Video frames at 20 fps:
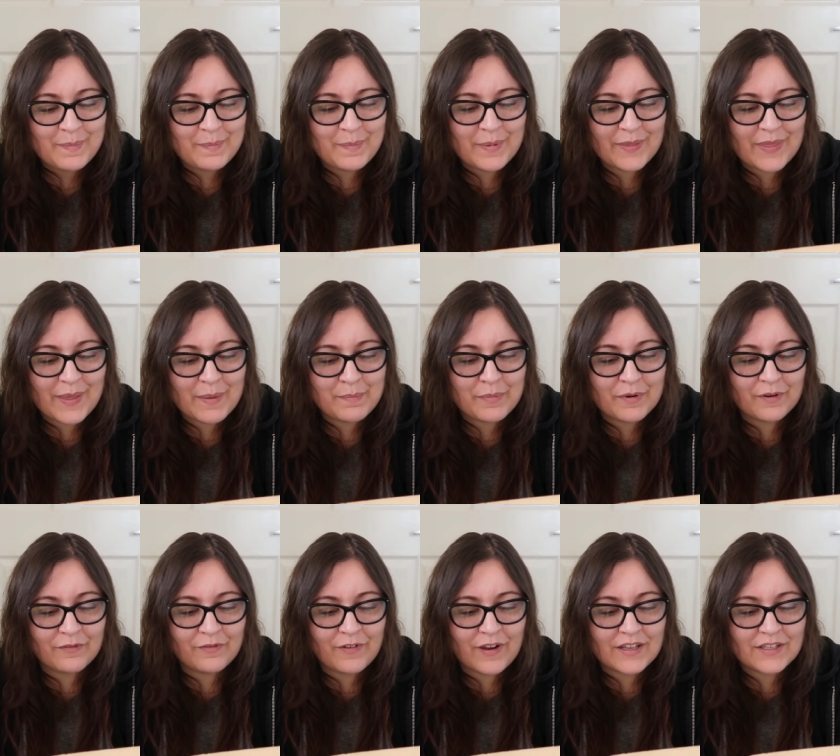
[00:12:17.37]
But then,
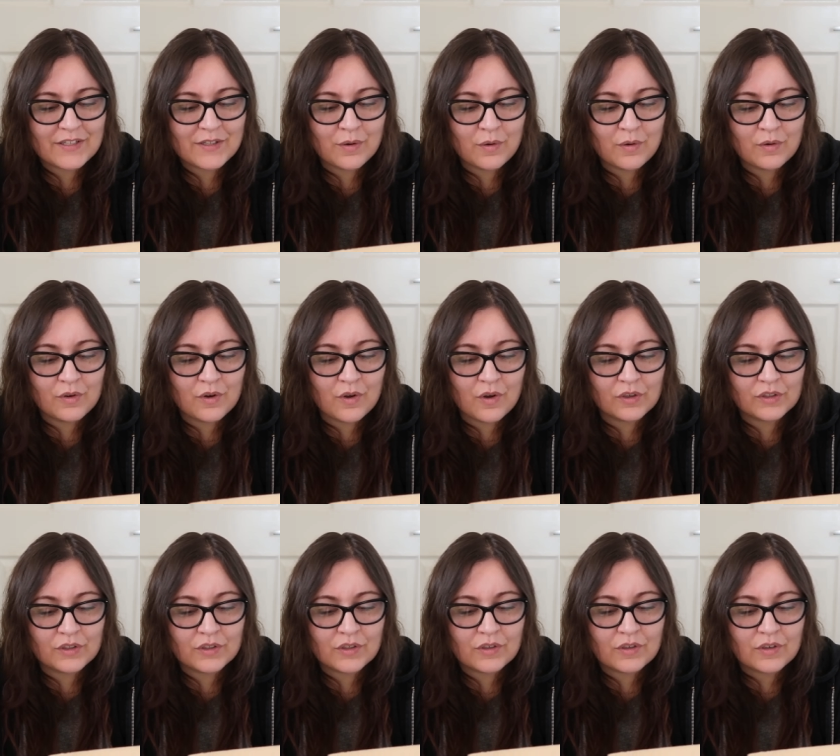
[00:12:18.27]
professor or
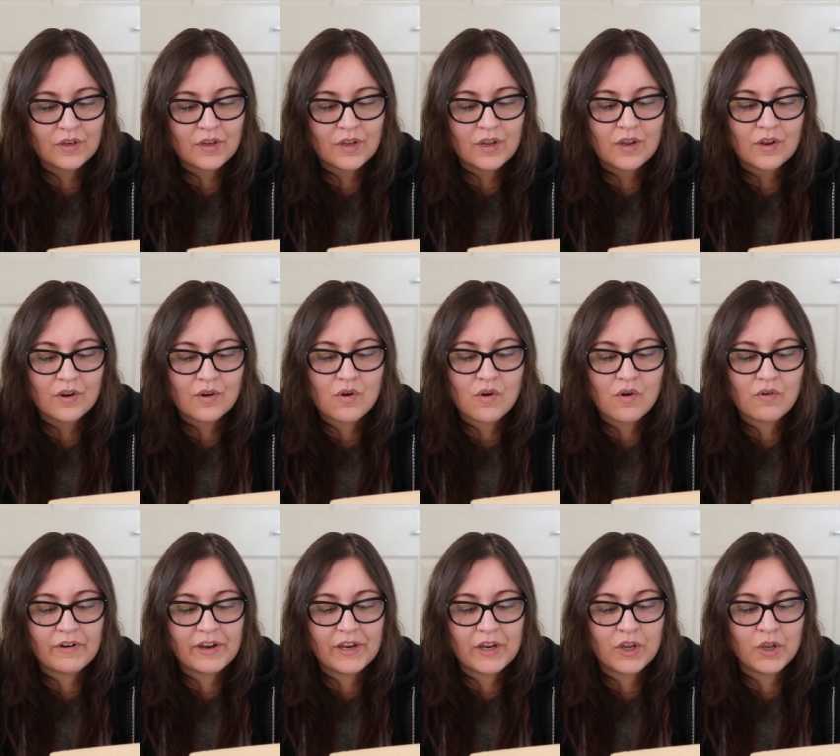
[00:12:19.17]
not,
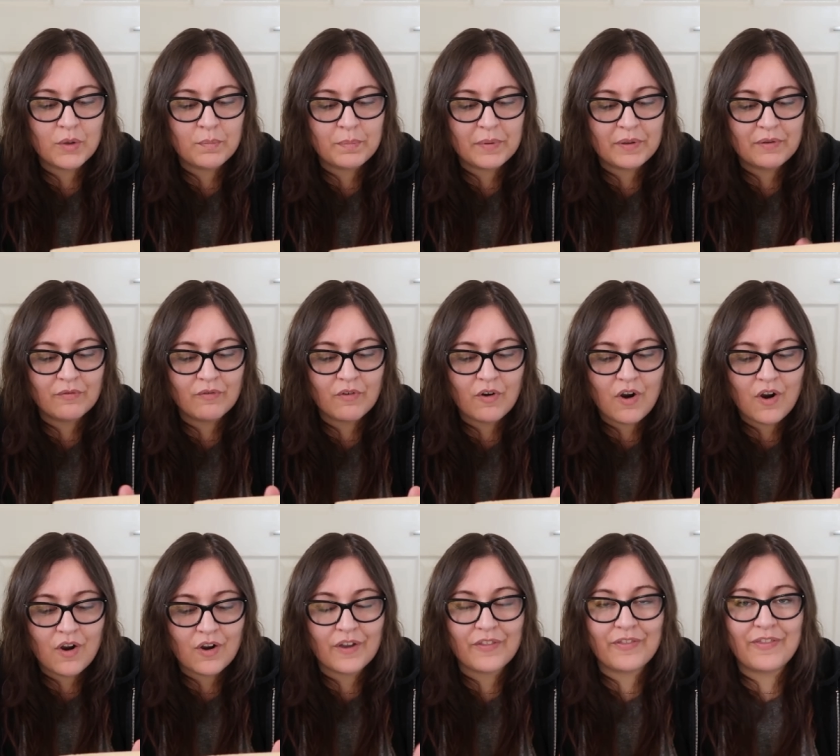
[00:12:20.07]
Corey could be
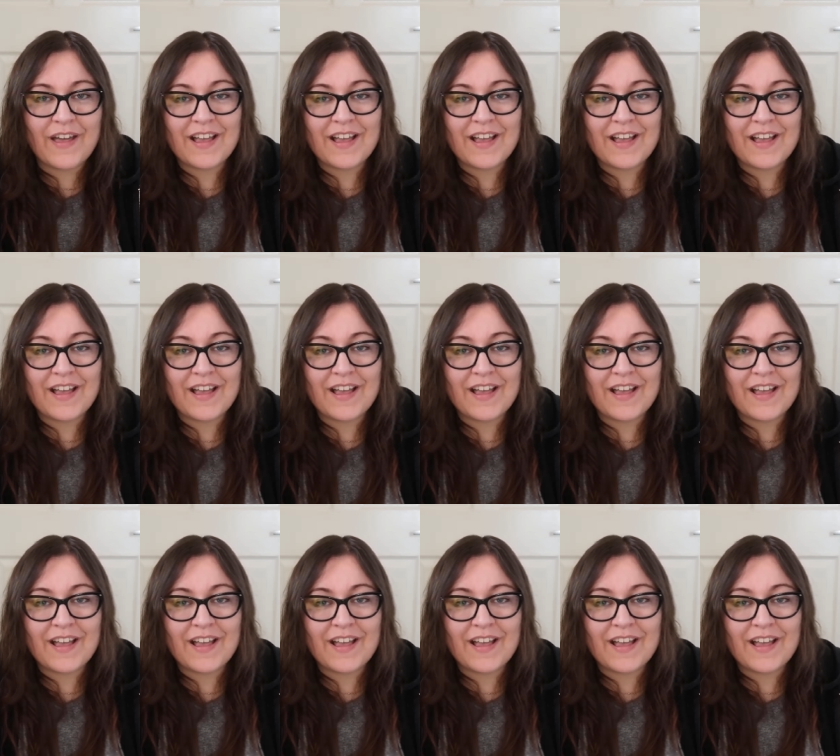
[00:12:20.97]
wrong.